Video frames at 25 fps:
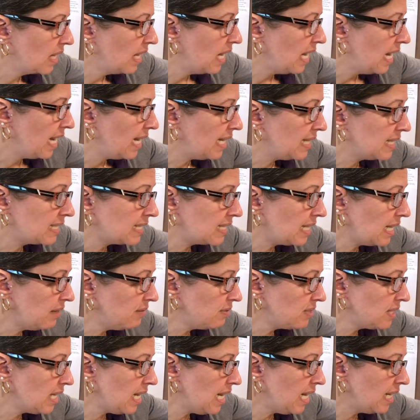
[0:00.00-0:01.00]
Instead of
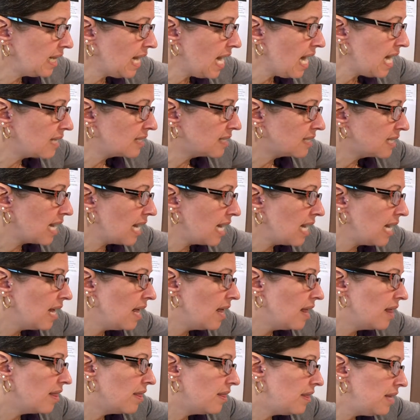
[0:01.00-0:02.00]
saying that, say,
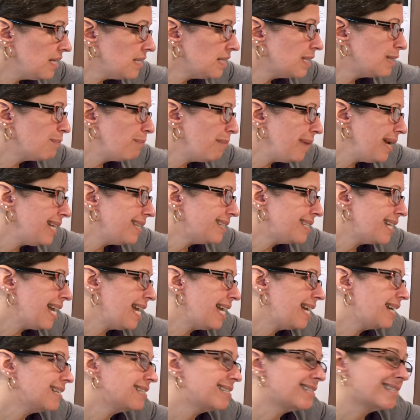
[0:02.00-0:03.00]
this may
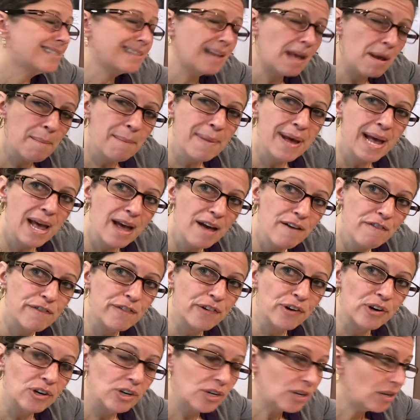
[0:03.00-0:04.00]
take some
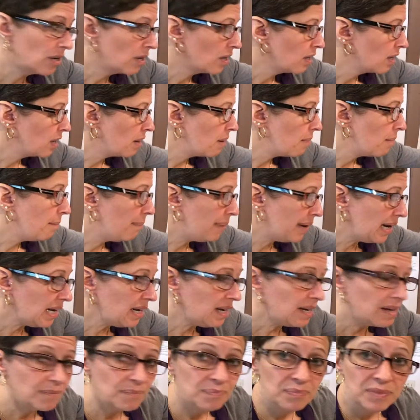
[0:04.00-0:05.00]
effort, but
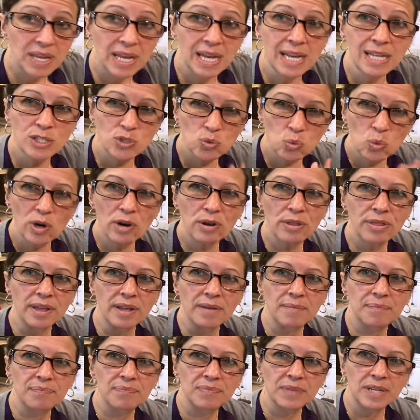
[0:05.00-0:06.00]
it's worth it.
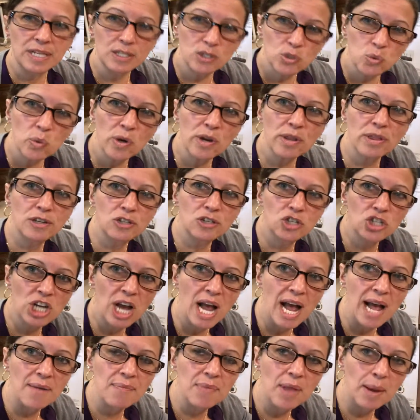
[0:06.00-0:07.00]
it's worth a
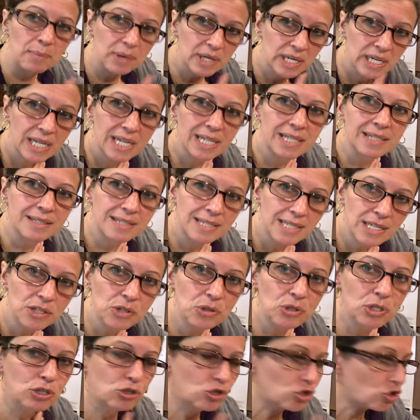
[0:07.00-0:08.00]
shot. I'm gonna continue
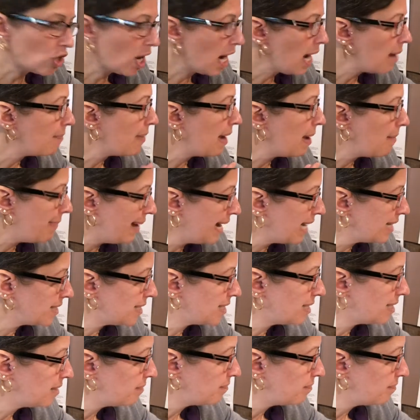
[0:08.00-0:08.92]
to try my best.